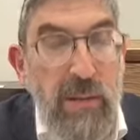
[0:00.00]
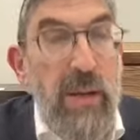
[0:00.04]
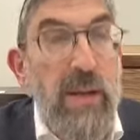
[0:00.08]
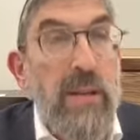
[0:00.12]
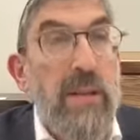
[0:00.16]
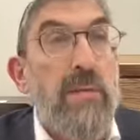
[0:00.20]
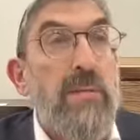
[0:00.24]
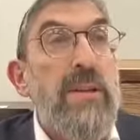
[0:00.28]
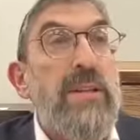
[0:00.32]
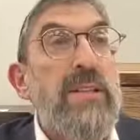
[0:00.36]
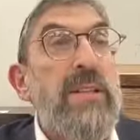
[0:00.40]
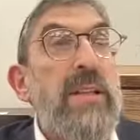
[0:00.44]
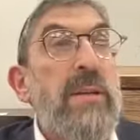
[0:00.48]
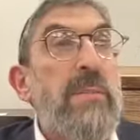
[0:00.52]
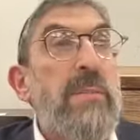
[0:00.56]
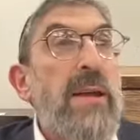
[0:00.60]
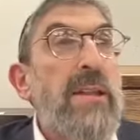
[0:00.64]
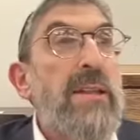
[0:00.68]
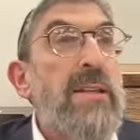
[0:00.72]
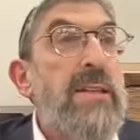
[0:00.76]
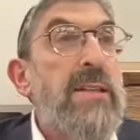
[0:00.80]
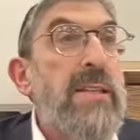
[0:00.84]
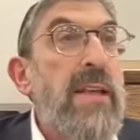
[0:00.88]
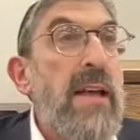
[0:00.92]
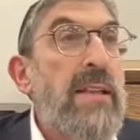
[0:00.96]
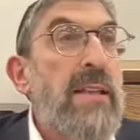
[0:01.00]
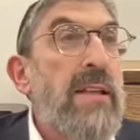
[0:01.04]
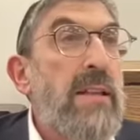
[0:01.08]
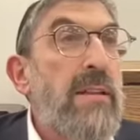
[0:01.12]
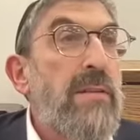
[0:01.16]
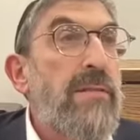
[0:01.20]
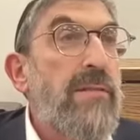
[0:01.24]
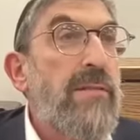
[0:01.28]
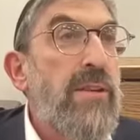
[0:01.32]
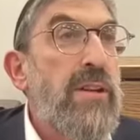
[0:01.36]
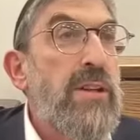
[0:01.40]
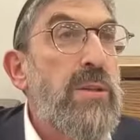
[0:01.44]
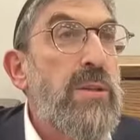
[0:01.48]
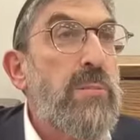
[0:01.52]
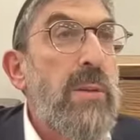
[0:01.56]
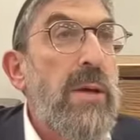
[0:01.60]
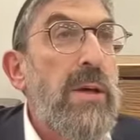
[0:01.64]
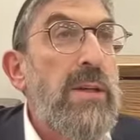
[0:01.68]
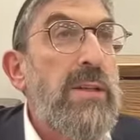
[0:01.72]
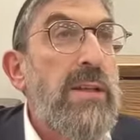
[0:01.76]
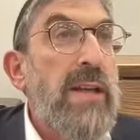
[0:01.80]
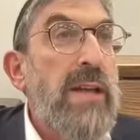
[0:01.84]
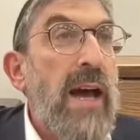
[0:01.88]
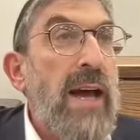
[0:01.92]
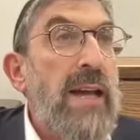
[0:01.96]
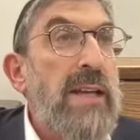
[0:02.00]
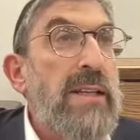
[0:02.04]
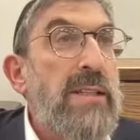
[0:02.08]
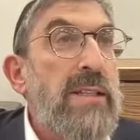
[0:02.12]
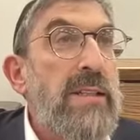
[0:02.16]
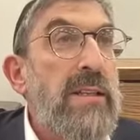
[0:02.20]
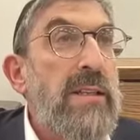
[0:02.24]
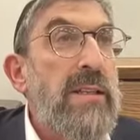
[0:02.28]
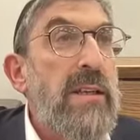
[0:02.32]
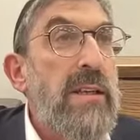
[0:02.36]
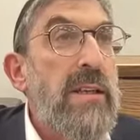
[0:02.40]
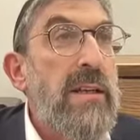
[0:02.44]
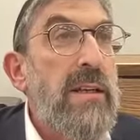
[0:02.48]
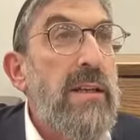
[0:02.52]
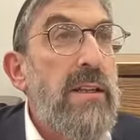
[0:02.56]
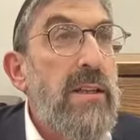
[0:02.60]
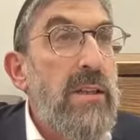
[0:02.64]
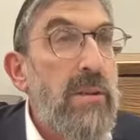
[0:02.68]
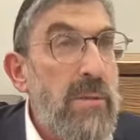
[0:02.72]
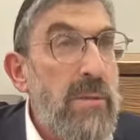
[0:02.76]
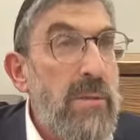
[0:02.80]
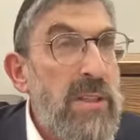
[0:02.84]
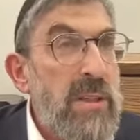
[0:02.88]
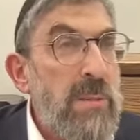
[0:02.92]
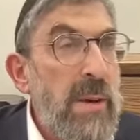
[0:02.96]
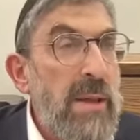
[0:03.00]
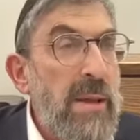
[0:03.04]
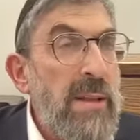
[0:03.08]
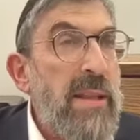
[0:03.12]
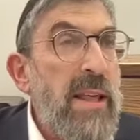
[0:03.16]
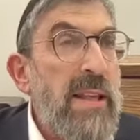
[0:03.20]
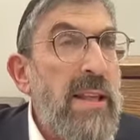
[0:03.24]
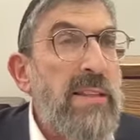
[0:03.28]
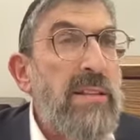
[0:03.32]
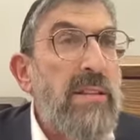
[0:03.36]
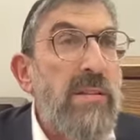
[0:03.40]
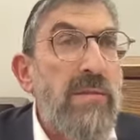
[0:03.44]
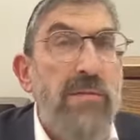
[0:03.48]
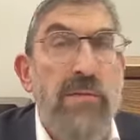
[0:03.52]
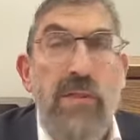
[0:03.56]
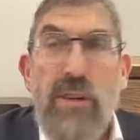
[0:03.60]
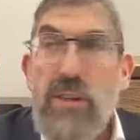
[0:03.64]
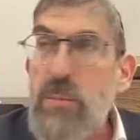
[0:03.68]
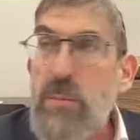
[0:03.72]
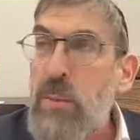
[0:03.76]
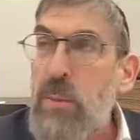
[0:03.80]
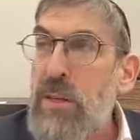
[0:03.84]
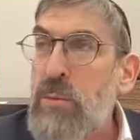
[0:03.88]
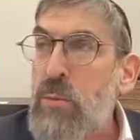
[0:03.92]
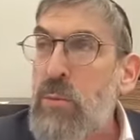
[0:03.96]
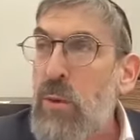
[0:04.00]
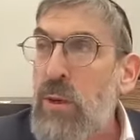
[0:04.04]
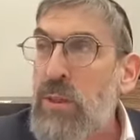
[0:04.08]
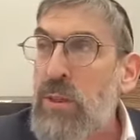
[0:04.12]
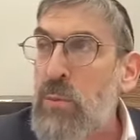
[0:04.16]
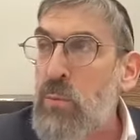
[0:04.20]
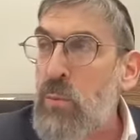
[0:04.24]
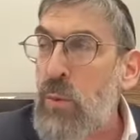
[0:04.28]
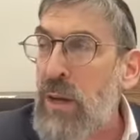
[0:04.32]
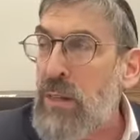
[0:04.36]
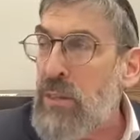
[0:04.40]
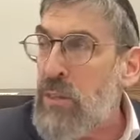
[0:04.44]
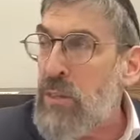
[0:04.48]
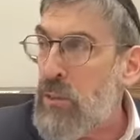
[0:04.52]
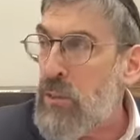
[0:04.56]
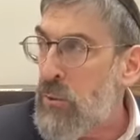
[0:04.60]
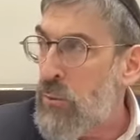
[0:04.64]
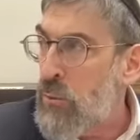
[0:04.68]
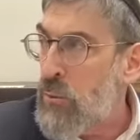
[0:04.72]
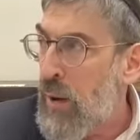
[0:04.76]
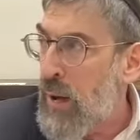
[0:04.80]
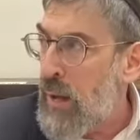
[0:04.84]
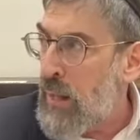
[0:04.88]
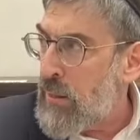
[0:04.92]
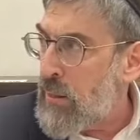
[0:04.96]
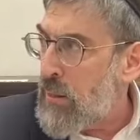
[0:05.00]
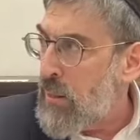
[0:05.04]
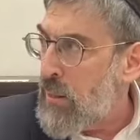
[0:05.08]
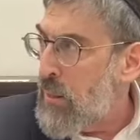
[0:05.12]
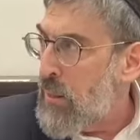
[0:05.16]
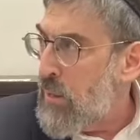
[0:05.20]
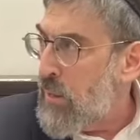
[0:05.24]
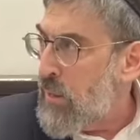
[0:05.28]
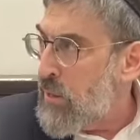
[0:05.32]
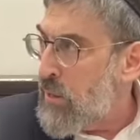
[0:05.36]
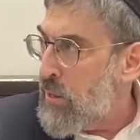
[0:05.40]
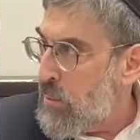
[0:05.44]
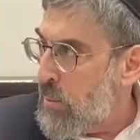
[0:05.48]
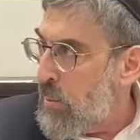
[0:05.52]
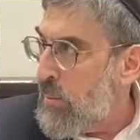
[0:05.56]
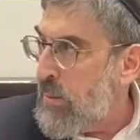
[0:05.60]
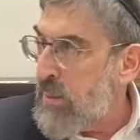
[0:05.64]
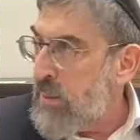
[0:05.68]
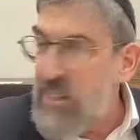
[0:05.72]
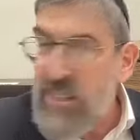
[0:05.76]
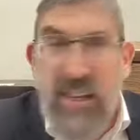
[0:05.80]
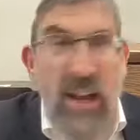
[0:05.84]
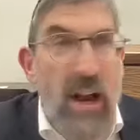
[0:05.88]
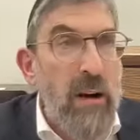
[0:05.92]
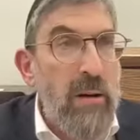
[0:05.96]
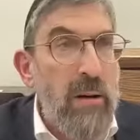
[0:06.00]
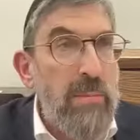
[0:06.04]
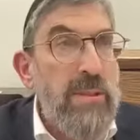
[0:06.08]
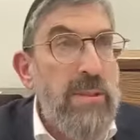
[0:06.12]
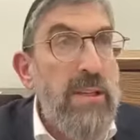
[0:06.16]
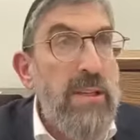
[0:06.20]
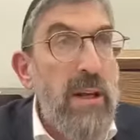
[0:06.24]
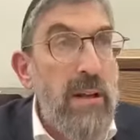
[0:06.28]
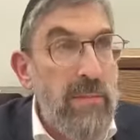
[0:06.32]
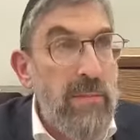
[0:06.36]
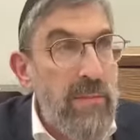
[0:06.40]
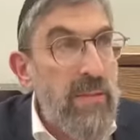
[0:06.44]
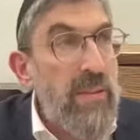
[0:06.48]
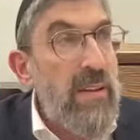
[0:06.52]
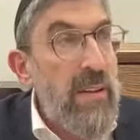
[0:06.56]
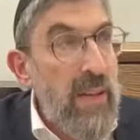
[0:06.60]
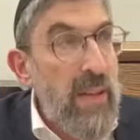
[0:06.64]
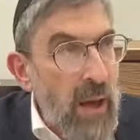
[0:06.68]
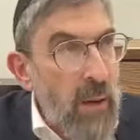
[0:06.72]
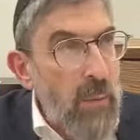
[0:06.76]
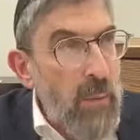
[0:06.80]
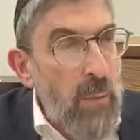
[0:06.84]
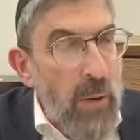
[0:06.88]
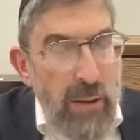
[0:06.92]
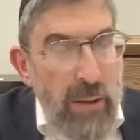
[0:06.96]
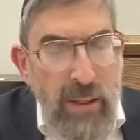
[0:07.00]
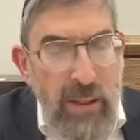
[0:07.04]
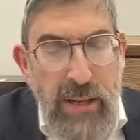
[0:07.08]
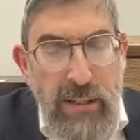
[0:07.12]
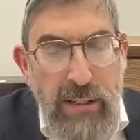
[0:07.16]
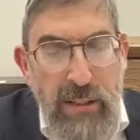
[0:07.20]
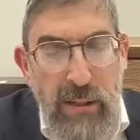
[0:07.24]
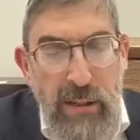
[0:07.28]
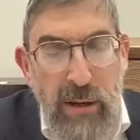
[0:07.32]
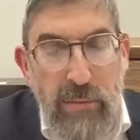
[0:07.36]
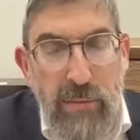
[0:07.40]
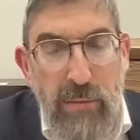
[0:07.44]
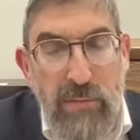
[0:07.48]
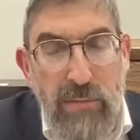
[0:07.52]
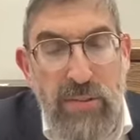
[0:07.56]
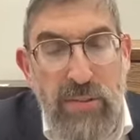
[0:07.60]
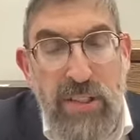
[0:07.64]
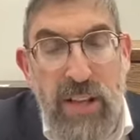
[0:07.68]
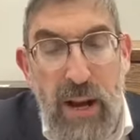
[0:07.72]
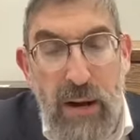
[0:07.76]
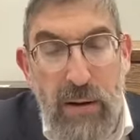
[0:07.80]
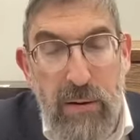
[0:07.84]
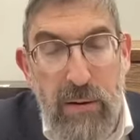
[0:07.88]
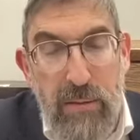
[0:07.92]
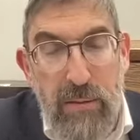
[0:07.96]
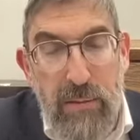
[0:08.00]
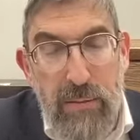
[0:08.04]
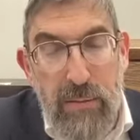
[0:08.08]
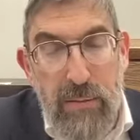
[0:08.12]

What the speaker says: The reason he made this ned in the first place, guys, the reason he made the ned in the first place was to be mitzar himself. And one day is enough of tzar.